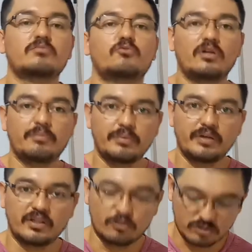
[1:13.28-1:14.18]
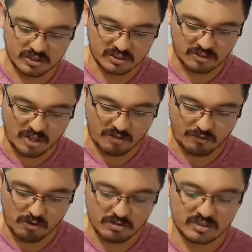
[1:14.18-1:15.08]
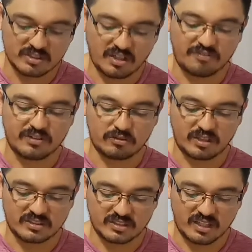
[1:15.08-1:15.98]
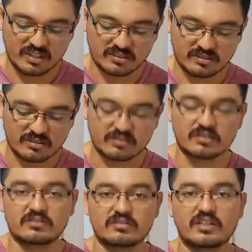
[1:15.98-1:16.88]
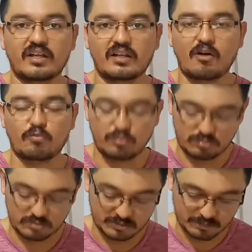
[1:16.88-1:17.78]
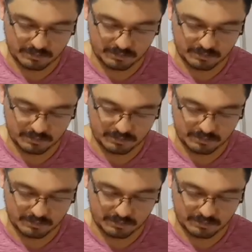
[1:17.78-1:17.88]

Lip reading: will be using scaffolding, graphic organizer, read aloud clues.